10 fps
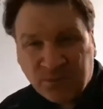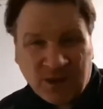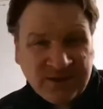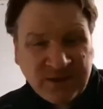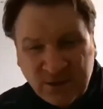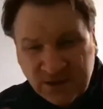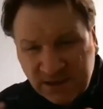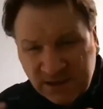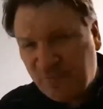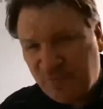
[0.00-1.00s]
I do these
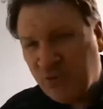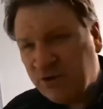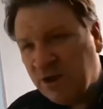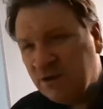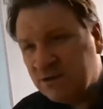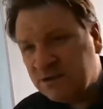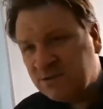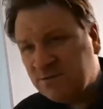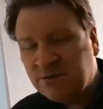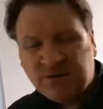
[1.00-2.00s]
live broadcasts
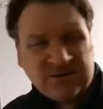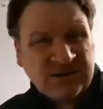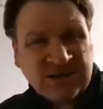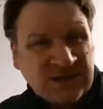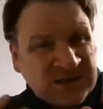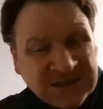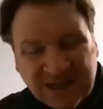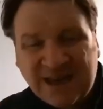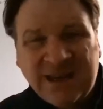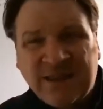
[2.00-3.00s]
not to
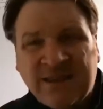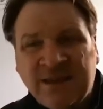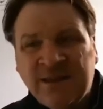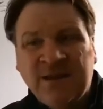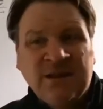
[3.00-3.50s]
sell anything